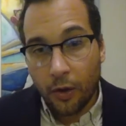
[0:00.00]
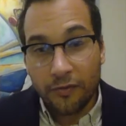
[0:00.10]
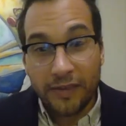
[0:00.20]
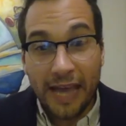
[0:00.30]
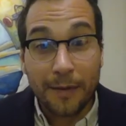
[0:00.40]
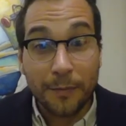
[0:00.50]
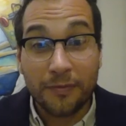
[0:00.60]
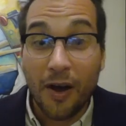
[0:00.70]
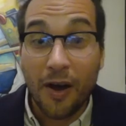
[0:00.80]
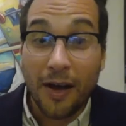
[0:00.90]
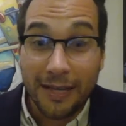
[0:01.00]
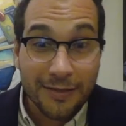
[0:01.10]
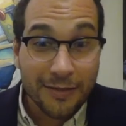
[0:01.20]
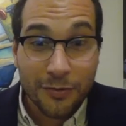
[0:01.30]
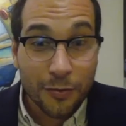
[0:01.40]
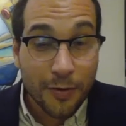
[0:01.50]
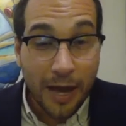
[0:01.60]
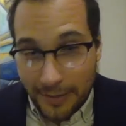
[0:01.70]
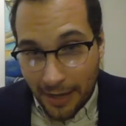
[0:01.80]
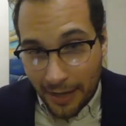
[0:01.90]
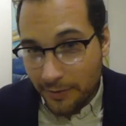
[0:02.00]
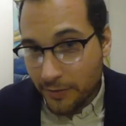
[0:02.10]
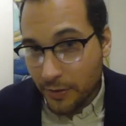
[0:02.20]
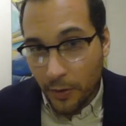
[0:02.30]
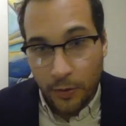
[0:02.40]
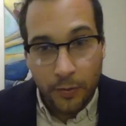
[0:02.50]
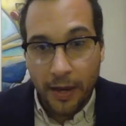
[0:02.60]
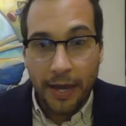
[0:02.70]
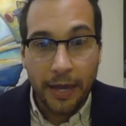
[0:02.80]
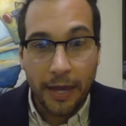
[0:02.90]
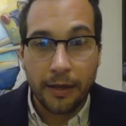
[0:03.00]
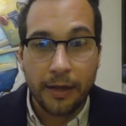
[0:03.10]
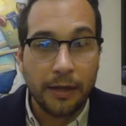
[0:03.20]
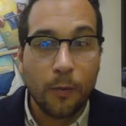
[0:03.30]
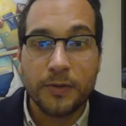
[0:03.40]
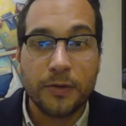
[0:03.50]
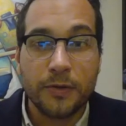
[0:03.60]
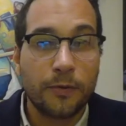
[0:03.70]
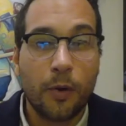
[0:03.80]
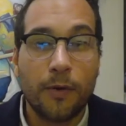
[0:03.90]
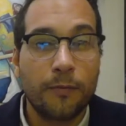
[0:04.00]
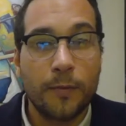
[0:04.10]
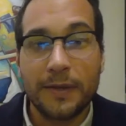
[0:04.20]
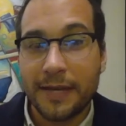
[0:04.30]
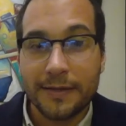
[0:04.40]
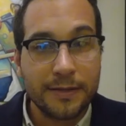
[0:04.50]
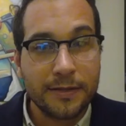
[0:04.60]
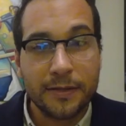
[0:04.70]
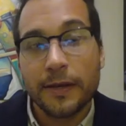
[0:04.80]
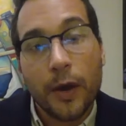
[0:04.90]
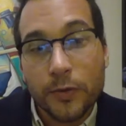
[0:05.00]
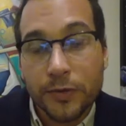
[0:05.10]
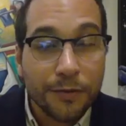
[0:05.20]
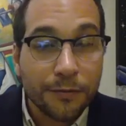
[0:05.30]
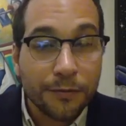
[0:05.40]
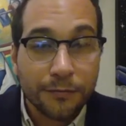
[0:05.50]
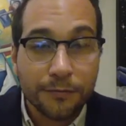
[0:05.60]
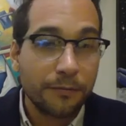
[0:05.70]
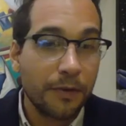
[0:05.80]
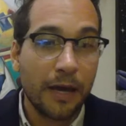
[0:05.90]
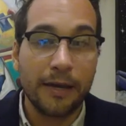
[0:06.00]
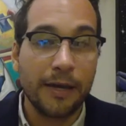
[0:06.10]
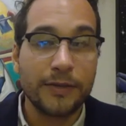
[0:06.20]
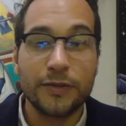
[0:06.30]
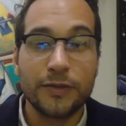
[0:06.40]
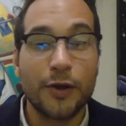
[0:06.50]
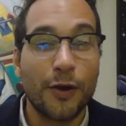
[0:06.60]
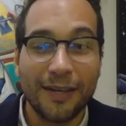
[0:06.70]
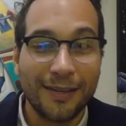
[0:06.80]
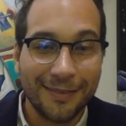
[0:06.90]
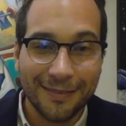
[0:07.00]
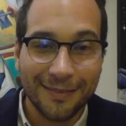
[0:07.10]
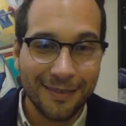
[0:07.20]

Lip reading: the animal finding its true habitat. So a lobster going from the desert to the ocean and its journey.